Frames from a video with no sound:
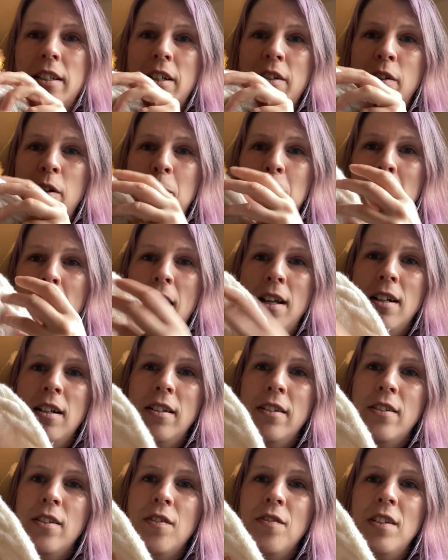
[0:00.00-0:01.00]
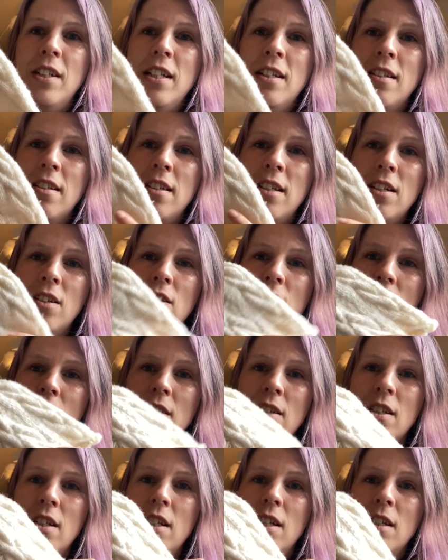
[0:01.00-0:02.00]
there are panels of knit
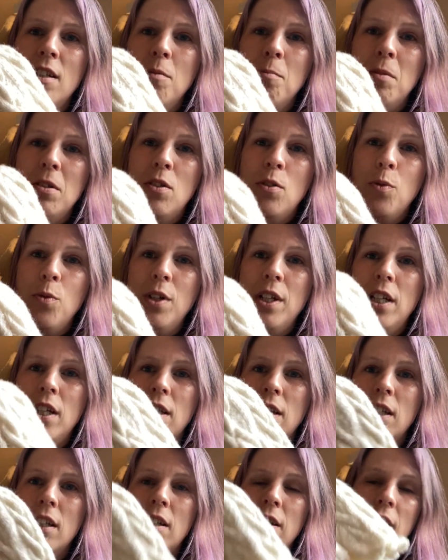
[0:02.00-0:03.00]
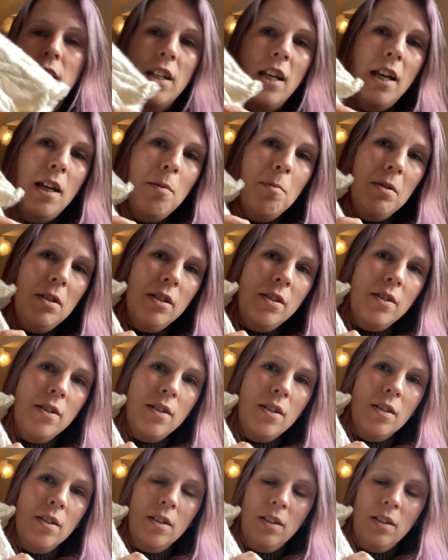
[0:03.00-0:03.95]
stitches in between the cables.